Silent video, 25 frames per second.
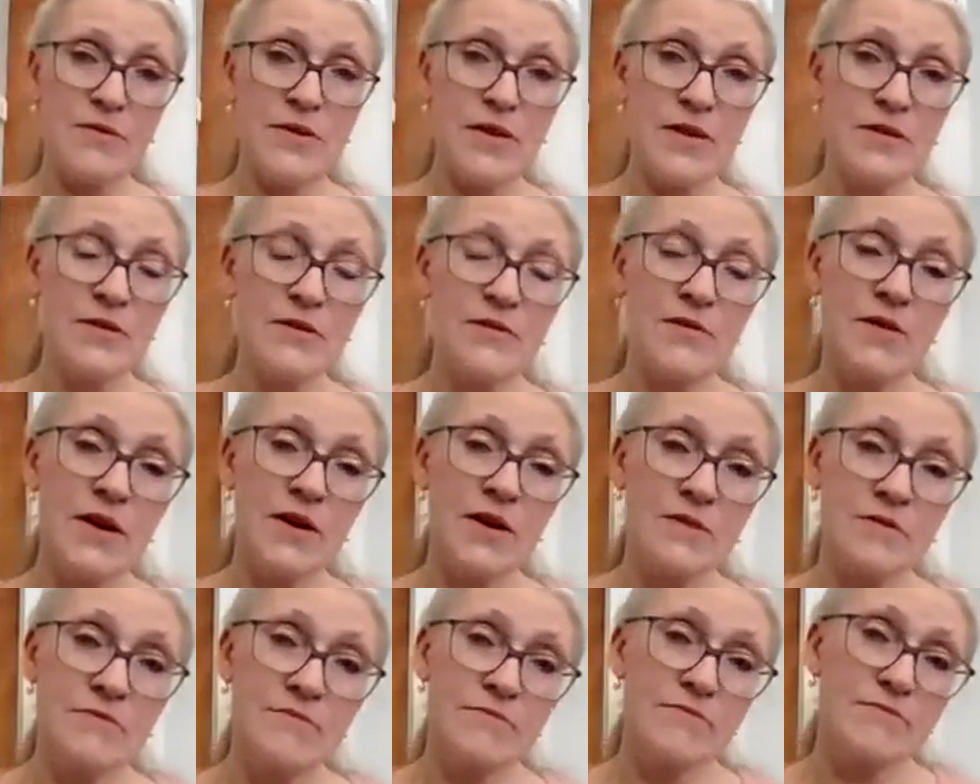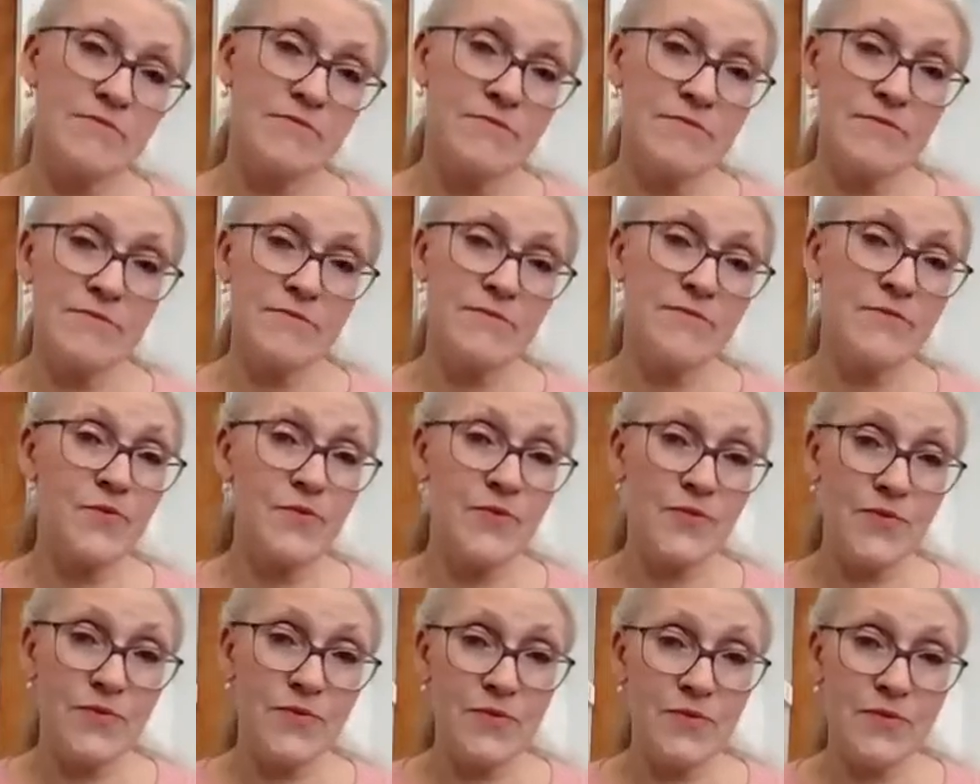then you've got
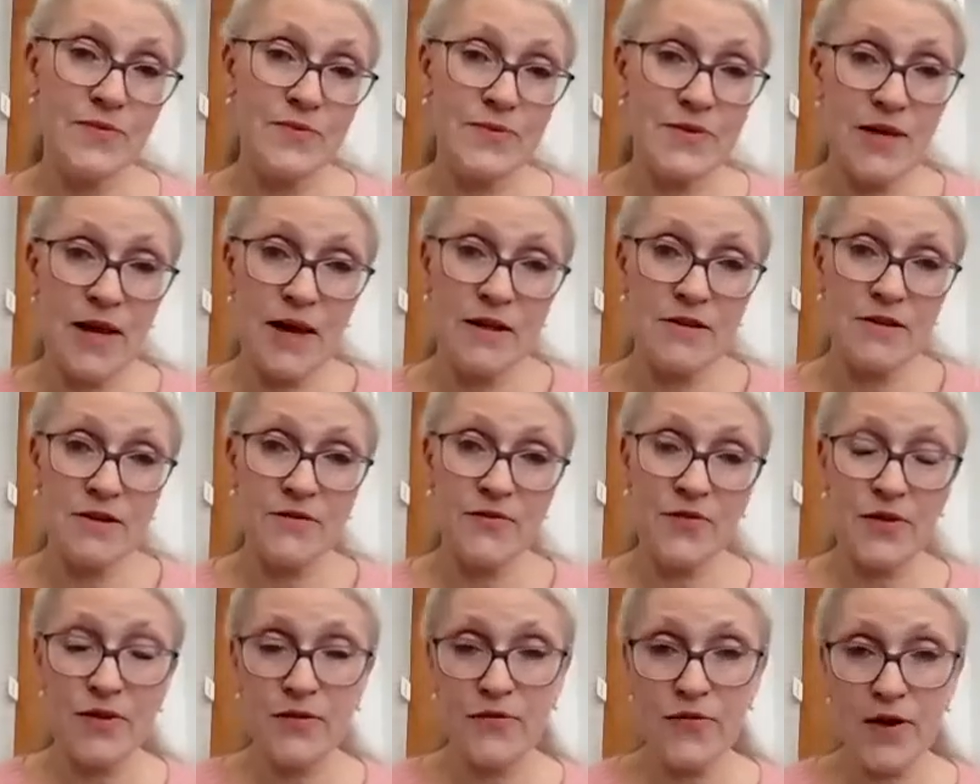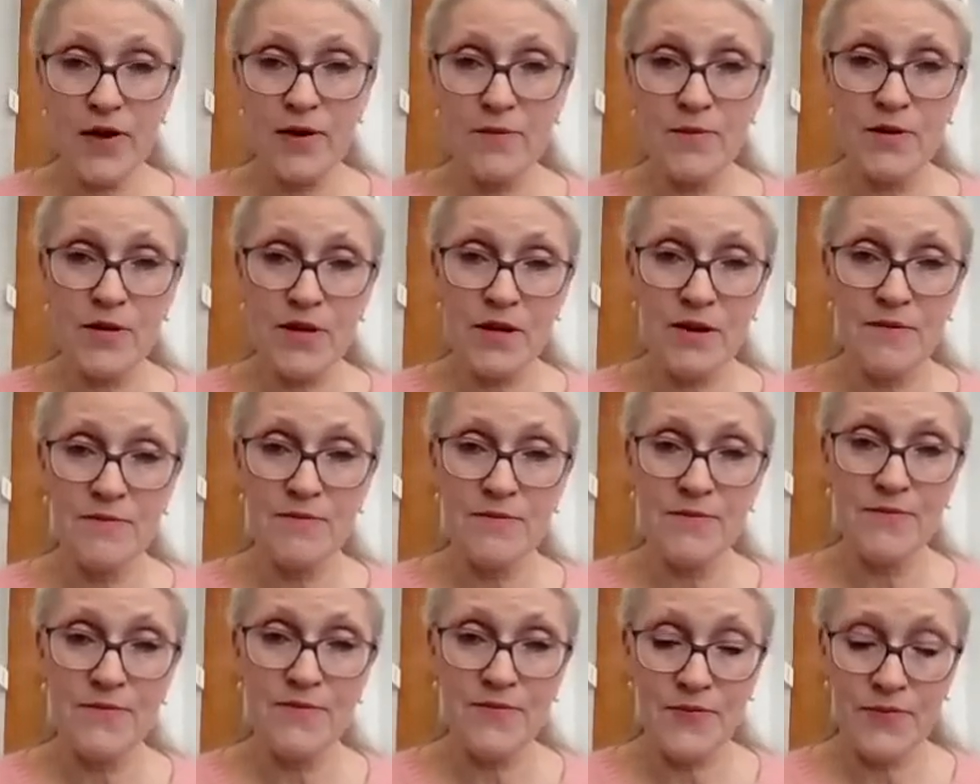salad for the family.
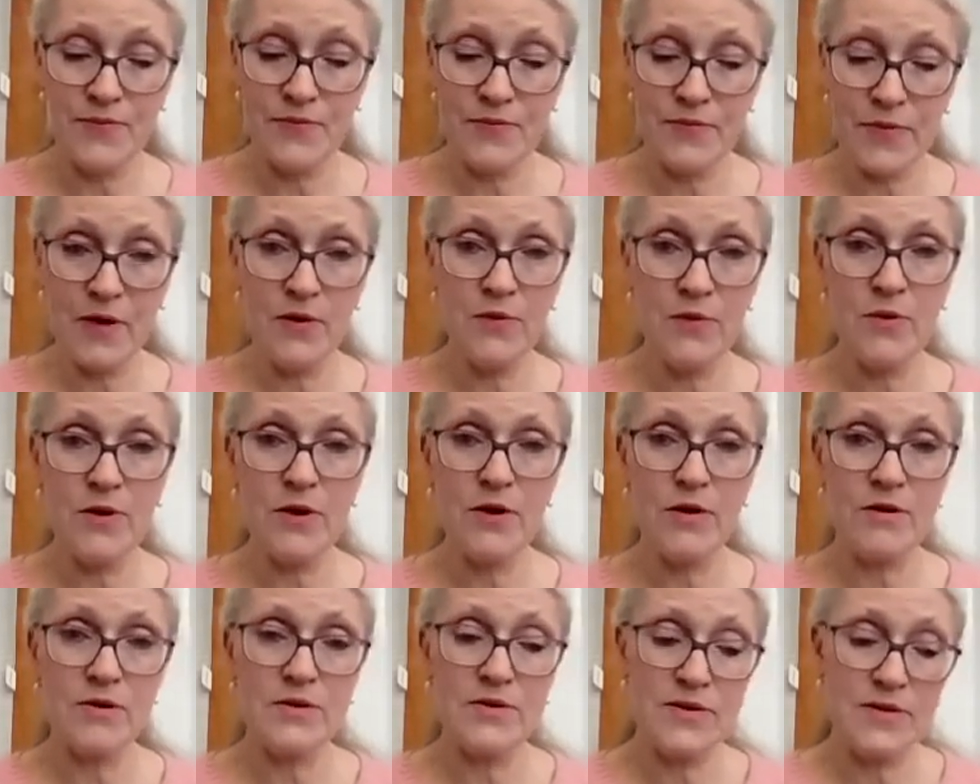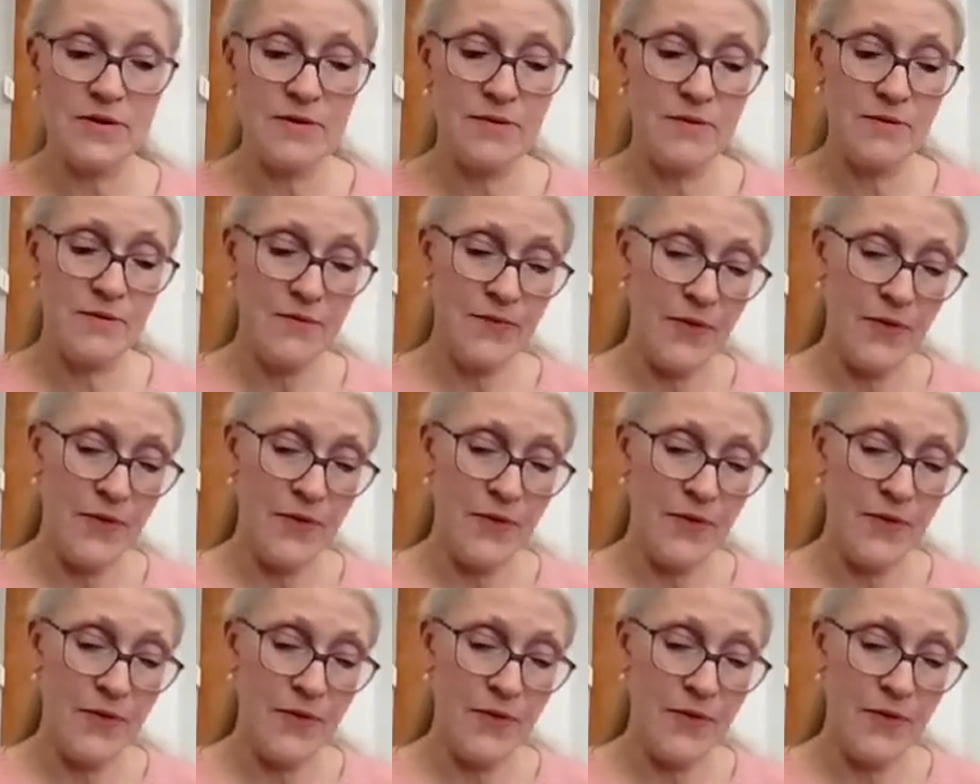It works.